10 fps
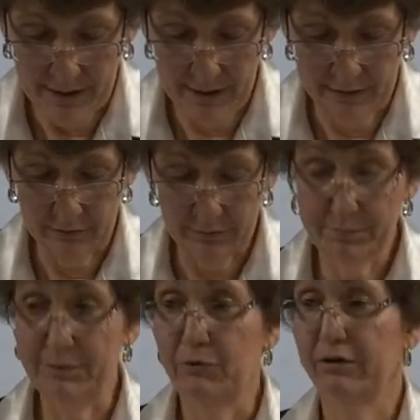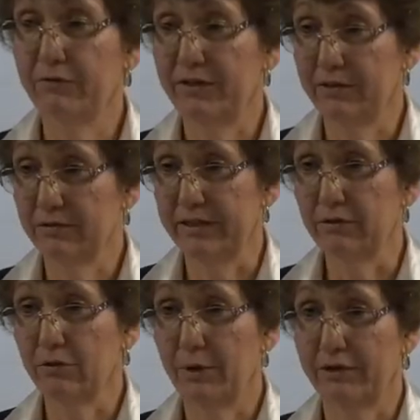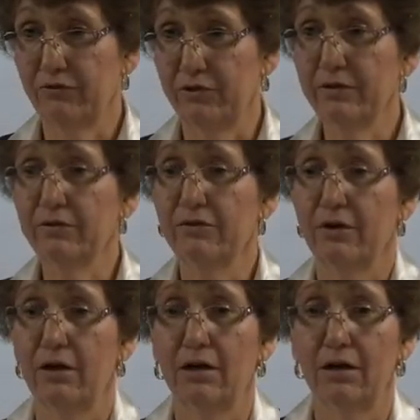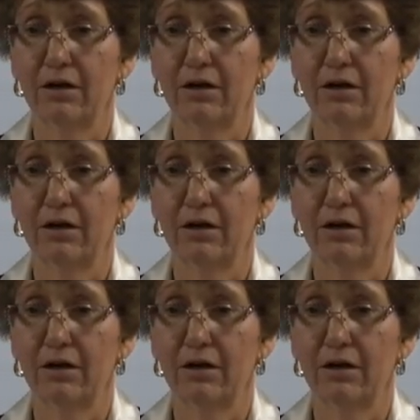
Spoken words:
And beware of illegal questions.